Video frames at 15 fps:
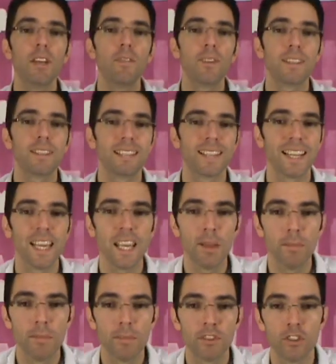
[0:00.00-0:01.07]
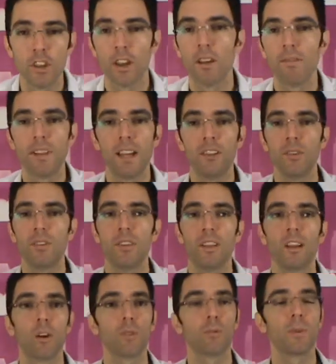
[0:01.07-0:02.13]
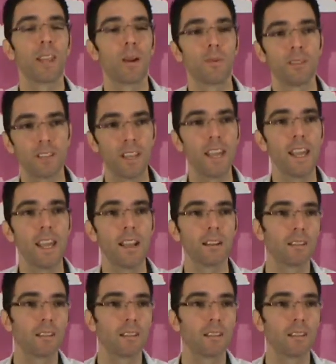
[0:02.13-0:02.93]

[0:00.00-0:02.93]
if it's lame stuff that you think goes without saying,